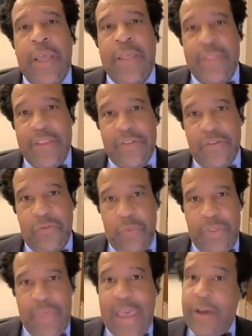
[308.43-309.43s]
And this
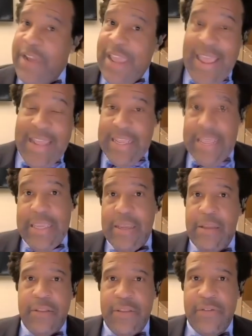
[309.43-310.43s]
is without
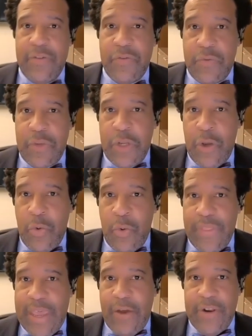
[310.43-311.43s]
any, this is, you know,
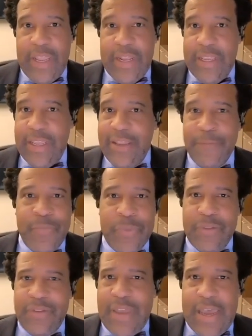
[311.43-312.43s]
without any
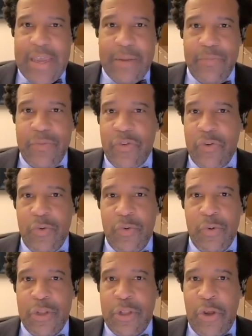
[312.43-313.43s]
time
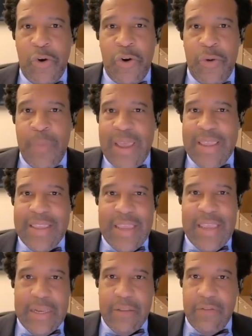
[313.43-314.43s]
to learn my
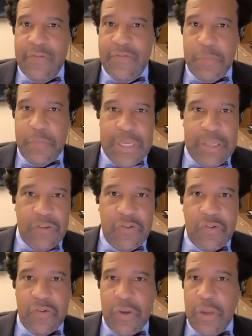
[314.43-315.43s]
cadence of
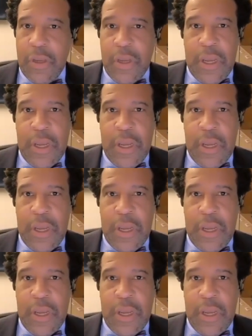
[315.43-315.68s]
speech.